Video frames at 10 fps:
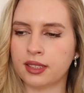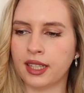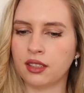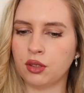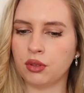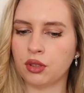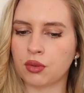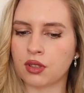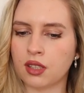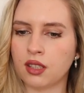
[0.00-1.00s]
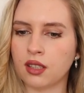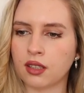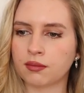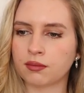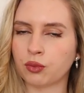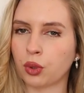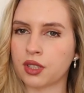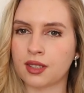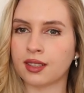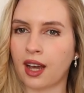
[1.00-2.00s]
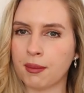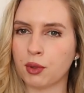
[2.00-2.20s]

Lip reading: then you need to see what is the time